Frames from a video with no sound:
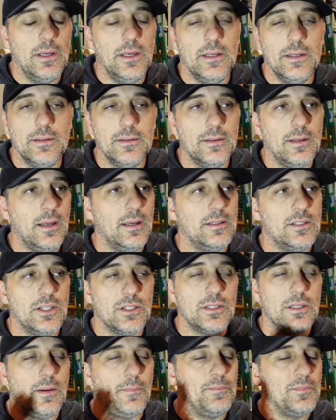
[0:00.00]
And it
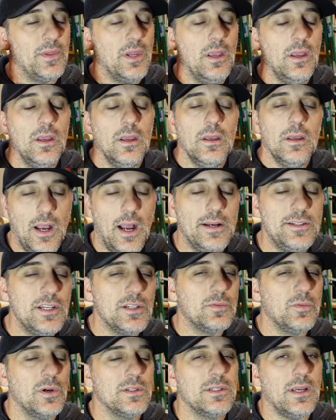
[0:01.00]
just, I
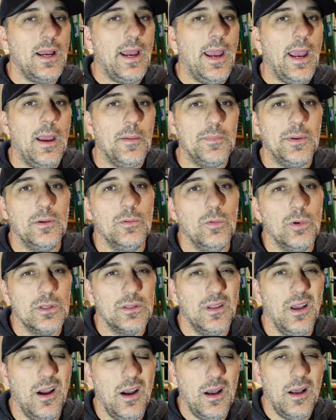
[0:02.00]
just wasn't happy with
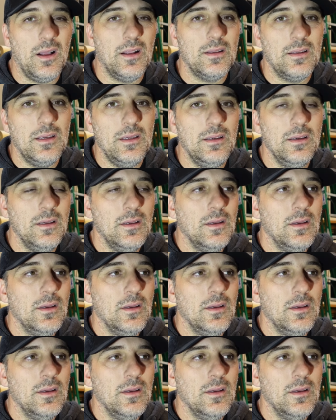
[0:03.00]
the Holley